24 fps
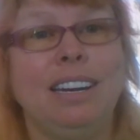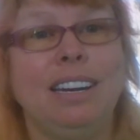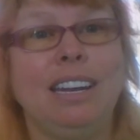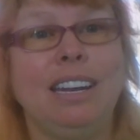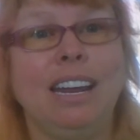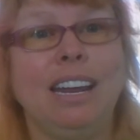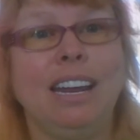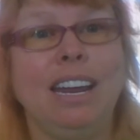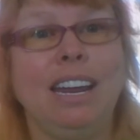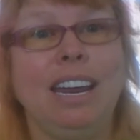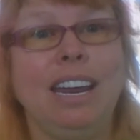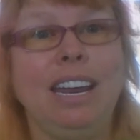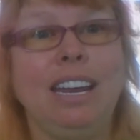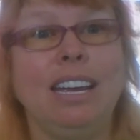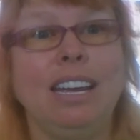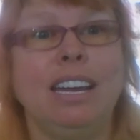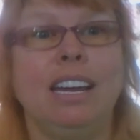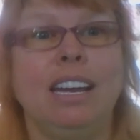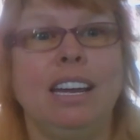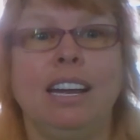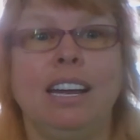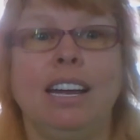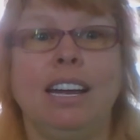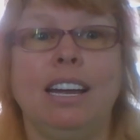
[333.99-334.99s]
Like
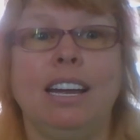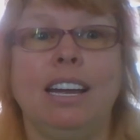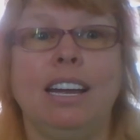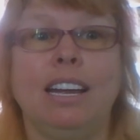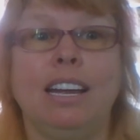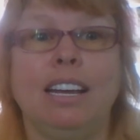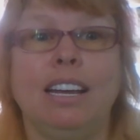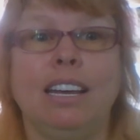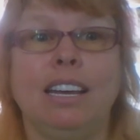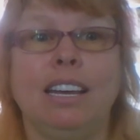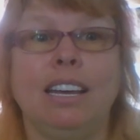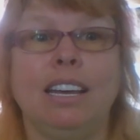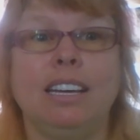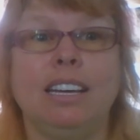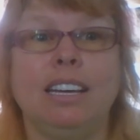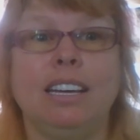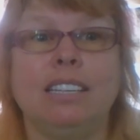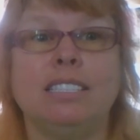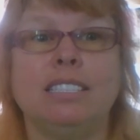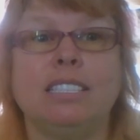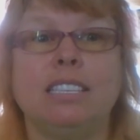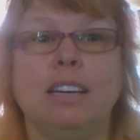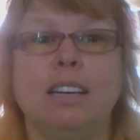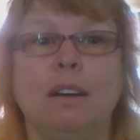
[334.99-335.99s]

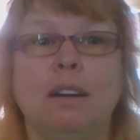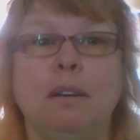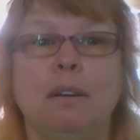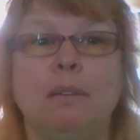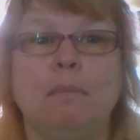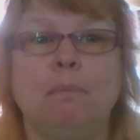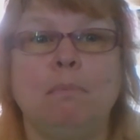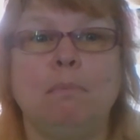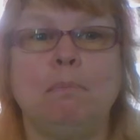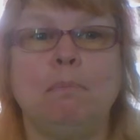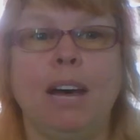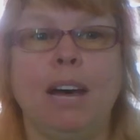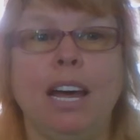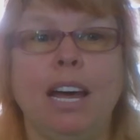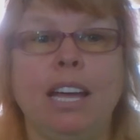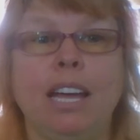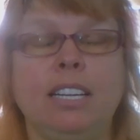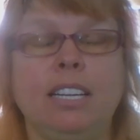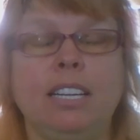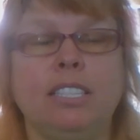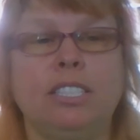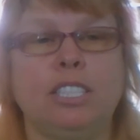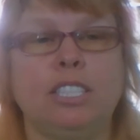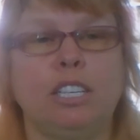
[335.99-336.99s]
get my
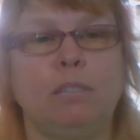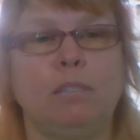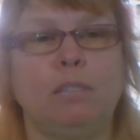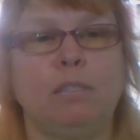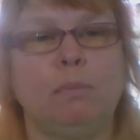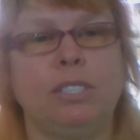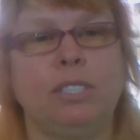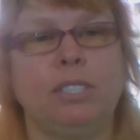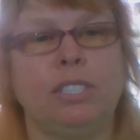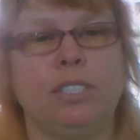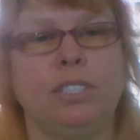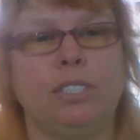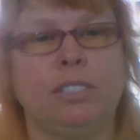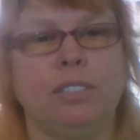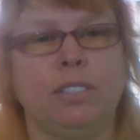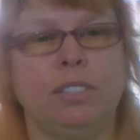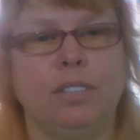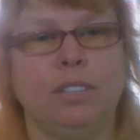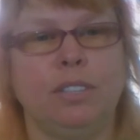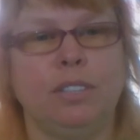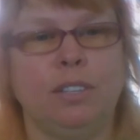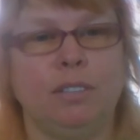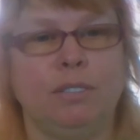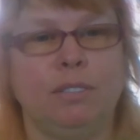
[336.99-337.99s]
interpreter
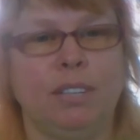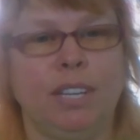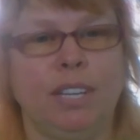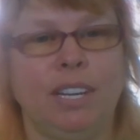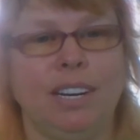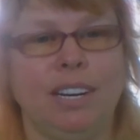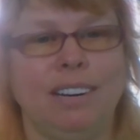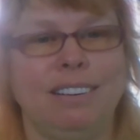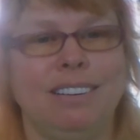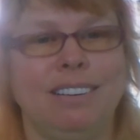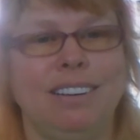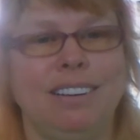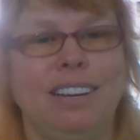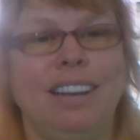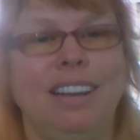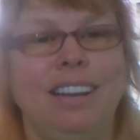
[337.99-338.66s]
over there.